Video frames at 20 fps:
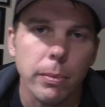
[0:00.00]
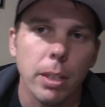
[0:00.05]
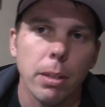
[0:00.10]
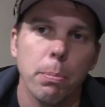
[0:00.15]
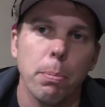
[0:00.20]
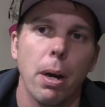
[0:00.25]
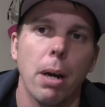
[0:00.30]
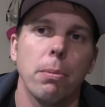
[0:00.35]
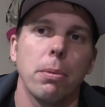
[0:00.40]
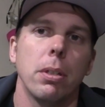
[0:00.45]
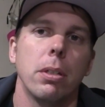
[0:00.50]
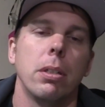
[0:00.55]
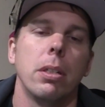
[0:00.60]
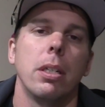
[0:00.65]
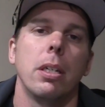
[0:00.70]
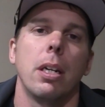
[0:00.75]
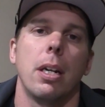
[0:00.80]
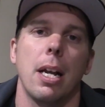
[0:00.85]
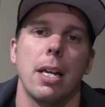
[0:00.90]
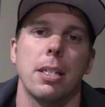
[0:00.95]
pop the
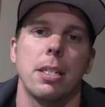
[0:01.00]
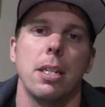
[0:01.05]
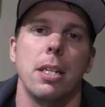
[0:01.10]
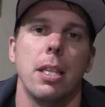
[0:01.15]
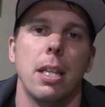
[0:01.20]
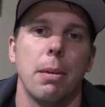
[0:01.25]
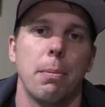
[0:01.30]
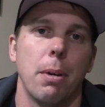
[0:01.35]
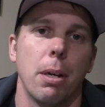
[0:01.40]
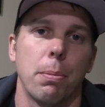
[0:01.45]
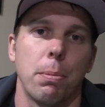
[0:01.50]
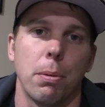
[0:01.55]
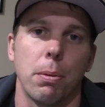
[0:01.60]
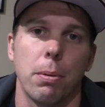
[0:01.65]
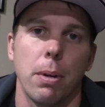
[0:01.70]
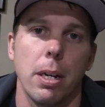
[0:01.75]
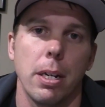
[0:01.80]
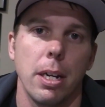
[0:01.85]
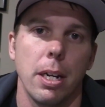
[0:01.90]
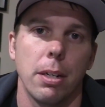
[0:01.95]
hood and I see that my upper
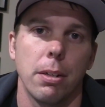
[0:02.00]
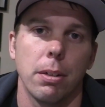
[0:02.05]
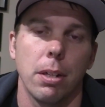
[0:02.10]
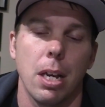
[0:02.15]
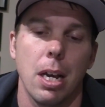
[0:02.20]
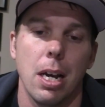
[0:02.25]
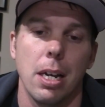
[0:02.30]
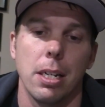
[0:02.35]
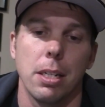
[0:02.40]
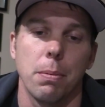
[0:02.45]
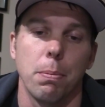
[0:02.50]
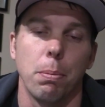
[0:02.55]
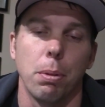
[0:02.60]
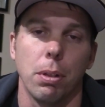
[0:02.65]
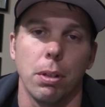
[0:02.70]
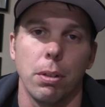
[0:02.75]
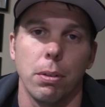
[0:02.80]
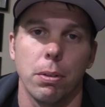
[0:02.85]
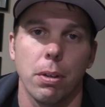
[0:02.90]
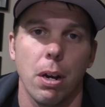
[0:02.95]
radiator line is
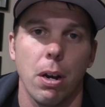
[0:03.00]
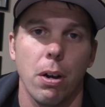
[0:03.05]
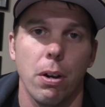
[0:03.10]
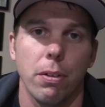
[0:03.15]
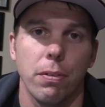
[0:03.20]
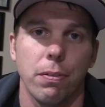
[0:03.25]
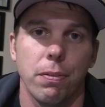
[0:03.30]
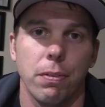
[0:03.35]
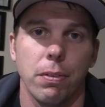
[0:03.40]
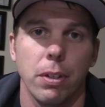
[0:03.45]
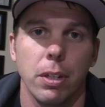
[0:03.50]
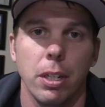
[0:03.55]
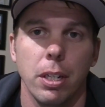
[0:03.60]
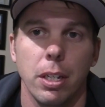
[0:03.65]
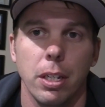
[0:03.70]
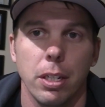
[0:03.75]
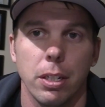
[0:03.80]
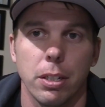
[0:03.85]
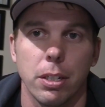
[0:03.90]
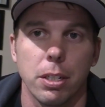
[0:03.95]
blown off,
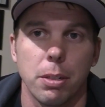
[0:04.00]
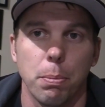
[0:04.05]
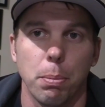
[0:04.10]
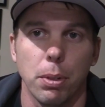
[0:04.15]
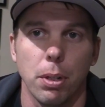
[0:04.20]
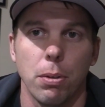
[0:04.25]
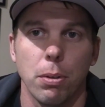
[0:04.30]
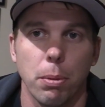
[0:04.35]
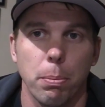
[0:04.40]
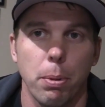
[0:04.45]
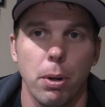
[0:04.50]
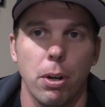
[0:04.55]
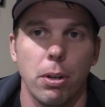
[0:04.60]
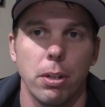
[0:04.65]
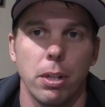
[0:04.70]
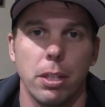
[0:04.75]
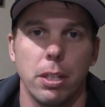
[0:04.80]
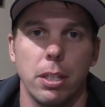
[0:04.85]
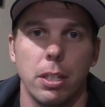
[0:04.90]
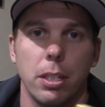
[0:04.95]
or it's blown apart
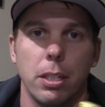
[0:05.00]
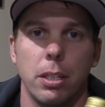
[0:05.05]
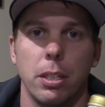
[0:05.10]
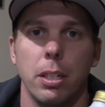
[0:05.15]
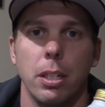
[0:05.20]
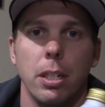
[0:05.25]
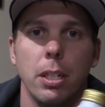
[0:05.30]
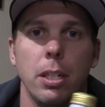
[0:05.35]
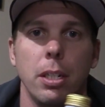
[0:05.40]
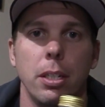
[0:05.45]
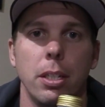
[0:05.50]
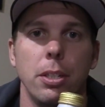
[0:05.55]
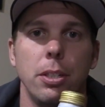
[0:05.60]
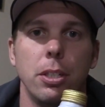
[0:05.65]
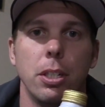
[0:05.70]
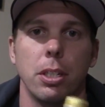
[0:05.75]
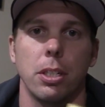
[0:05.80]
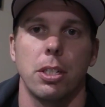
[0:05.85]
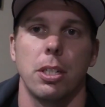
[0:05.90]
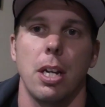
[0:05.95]
at the
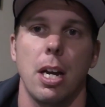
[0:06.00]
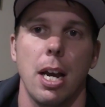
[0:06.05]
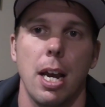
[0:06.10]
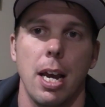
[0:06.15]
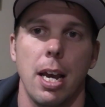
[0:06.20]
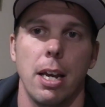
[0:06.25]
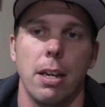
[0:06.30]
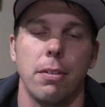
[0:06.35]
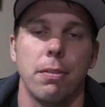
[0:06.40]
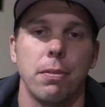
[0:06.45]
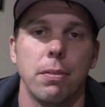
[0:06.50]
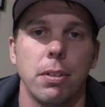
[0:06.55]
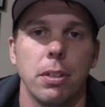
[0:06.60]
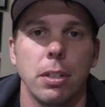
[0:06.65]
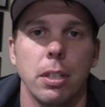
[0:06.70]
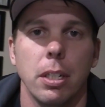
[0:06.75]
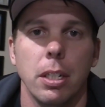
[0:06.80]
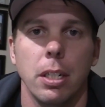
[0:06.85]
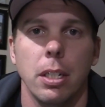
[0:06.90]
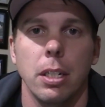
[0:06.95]
junction I have.
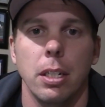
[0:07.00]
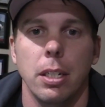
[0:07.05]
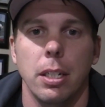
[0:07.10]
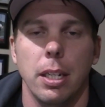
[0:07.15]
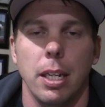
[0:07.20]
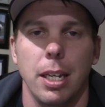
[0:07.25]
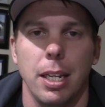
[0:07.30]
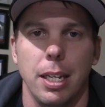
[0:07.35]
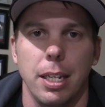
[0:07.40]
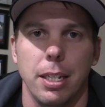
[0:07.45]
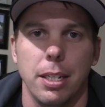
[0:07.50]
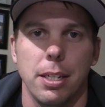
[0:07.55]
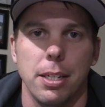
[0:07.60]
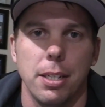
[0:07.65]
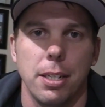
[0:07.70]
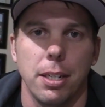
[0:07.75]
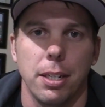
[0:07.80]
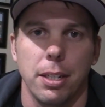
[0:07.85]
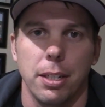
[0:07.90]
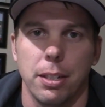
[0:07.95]

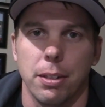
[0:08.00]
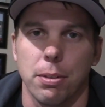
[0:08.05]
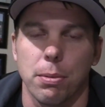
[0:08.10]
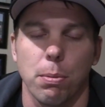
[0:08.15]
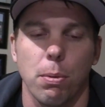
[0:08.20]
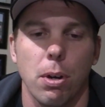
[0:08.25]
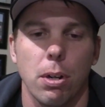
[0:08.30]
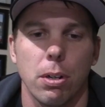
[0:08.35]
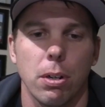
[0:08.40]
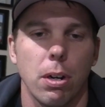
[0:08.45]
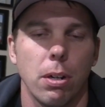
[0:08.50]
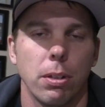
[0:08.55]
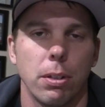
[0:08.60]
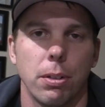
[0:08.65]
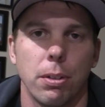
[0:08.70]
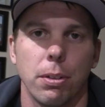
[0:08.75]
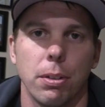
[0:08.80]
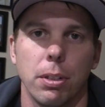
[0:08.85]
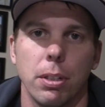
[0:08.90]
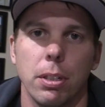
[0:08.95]
And there's water all
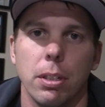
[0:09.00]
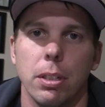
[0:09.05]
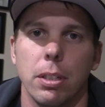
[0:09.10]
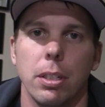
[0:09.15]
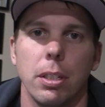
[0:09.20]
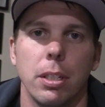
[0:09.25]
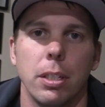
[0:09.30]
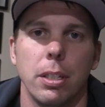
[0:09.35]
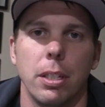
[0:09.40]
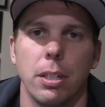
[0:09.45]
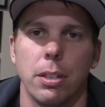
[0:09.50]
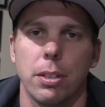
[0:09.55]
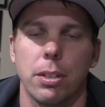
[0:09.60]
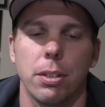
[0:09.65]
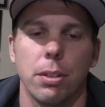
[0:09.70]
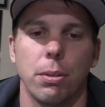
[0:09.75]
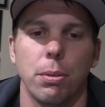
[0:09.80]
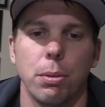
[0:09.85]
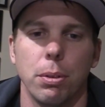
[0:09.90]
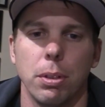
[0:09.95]
under the hood. There's
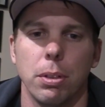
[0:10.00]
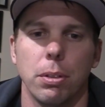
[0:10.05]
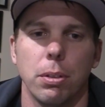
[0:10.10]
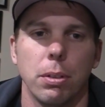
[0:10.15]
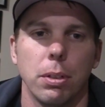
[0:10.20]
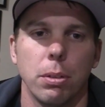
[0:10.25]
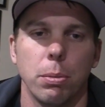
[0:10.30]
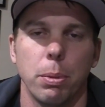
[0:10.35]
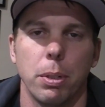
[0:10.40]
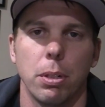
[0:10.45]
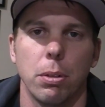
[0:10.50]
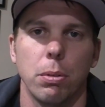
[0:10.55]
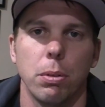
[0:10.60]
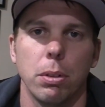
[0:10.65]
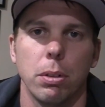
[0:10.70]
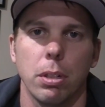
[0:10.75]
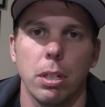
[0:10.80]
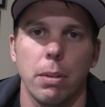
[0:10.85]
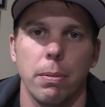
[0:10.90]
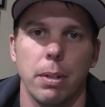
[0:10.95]
oil, a little bit of
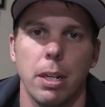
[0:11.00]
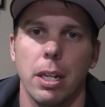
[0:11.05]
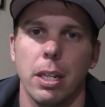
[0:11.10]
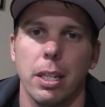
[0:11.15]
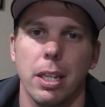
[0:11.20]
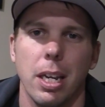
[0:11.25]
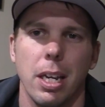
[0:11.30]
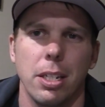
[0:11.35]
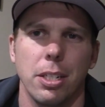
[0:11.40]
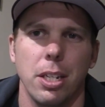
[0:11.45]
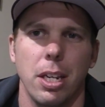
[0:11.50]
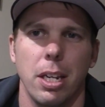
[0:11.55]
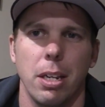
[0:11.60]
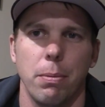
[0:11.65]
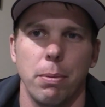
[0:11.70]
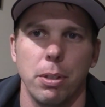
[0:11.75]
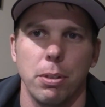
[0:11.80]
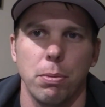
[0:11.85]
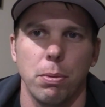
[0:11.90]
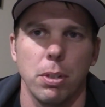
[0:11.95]
oil coming out of the catch cam,
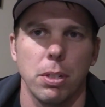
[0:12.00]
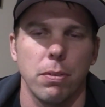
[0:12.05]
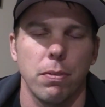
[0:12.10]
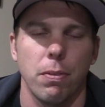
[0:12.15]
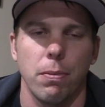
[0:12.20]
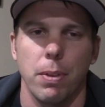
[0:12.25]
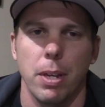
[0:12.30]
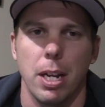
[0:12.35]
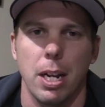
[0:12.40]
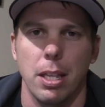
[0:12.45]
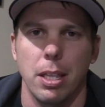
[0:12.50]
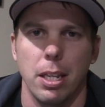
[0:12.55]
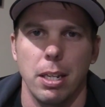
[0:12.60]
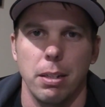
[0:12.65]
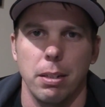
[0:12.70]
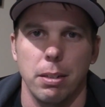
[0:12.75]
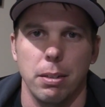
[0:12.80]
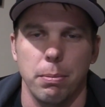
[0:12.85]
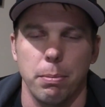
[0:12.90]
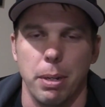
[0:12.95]
which wasn't from that. I think
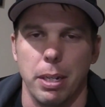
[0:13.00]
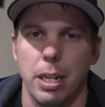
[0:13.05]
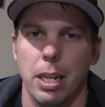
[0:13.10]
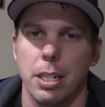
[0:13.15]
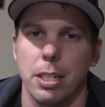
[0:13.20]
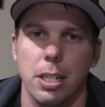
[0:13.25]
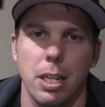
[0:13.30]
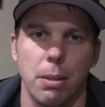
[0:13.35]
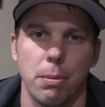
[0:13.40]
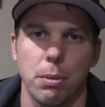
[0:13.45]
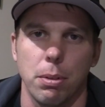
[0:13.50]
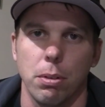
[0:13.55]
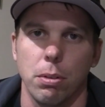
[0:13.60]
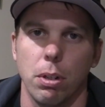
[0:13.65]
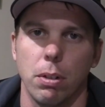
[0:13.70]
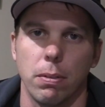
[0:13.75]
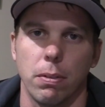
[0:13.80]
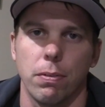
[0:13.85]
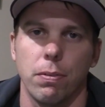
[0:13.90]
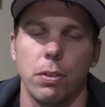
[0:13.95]
my catch cam was a little
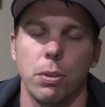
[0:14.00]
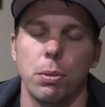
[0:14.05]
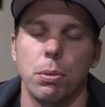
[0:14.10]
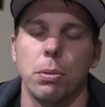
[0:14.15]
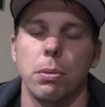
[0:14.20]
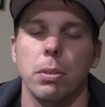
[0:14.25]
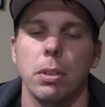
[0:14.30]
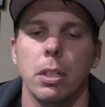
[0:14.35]
over full.